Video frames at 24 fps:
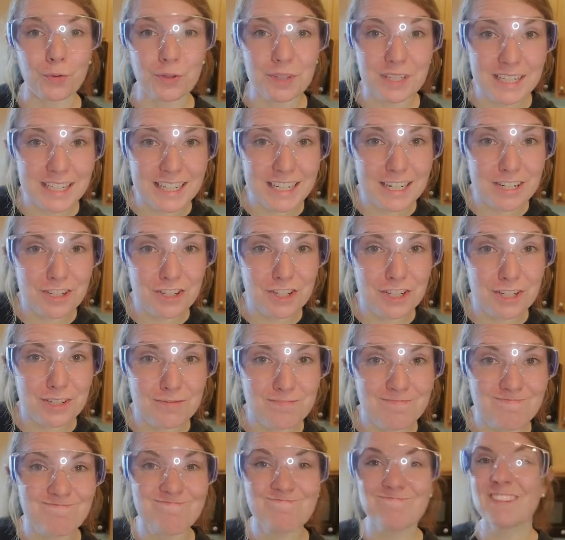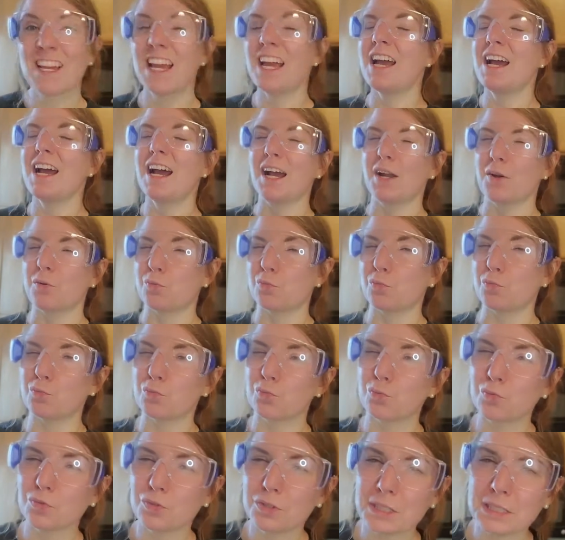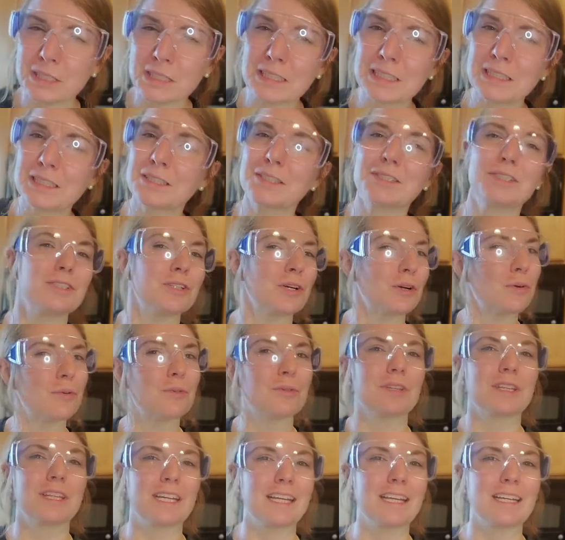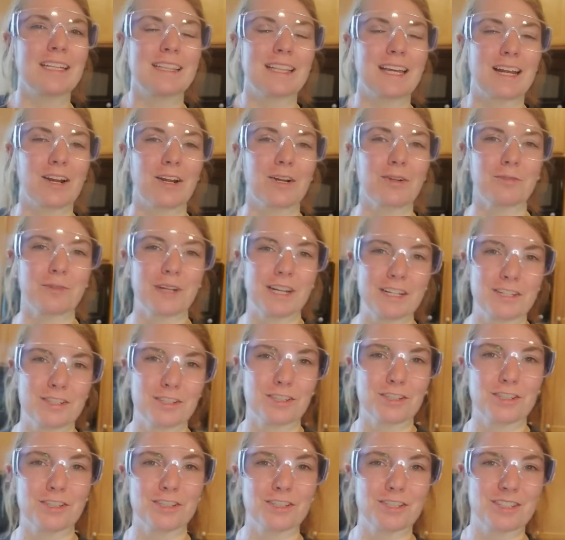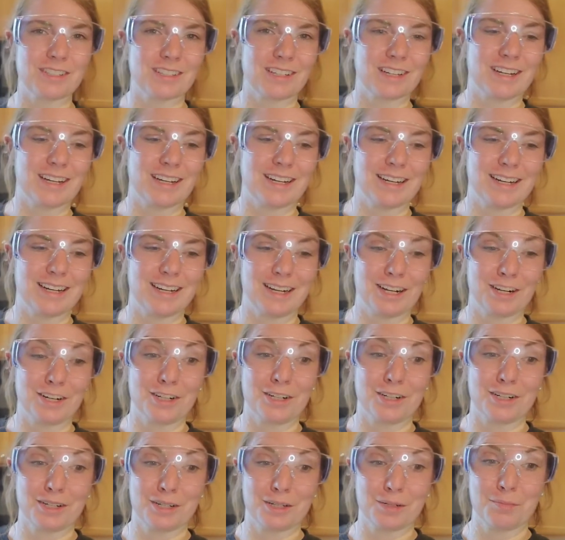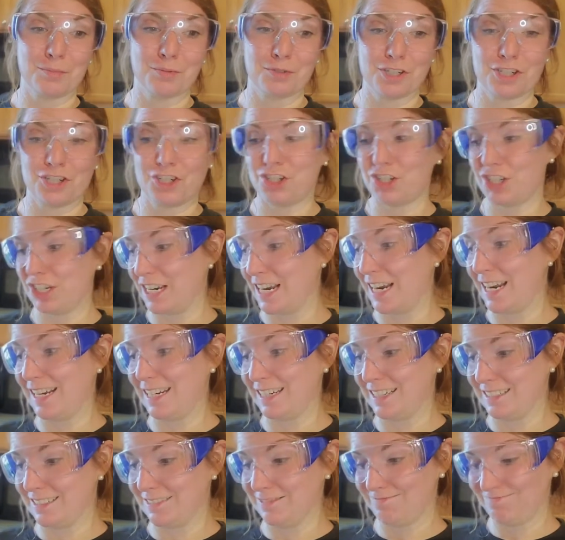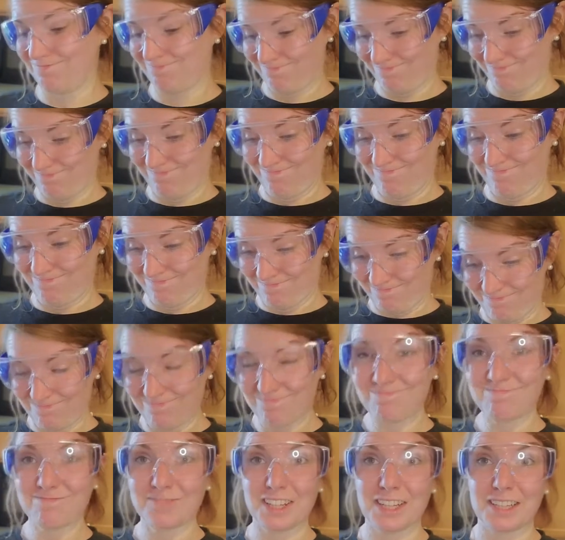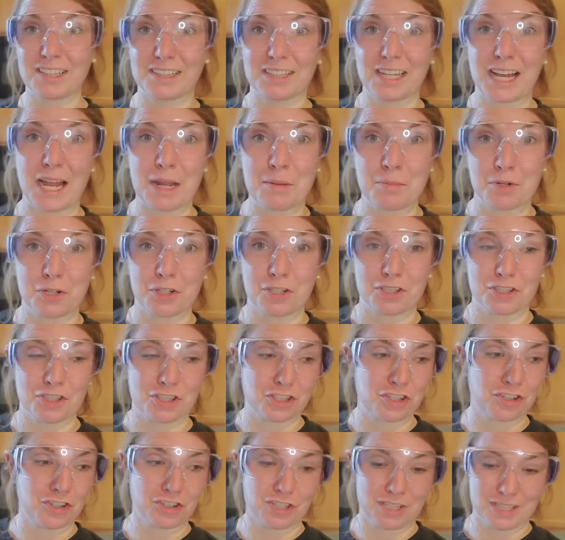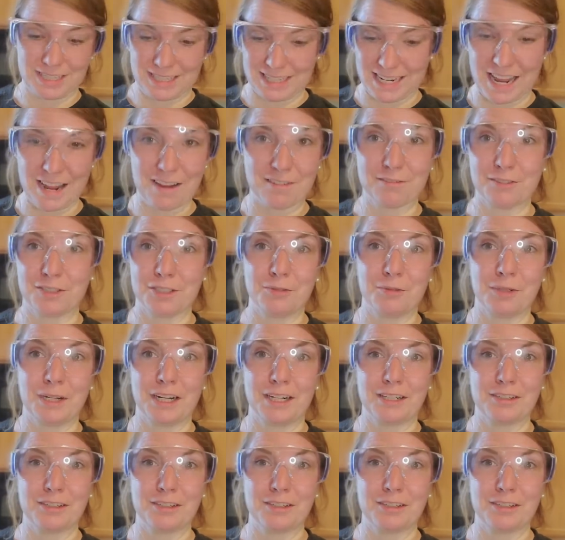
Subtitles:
the kitchen. Really don't think that our renters are gonna appreciate lye burns just everywhere.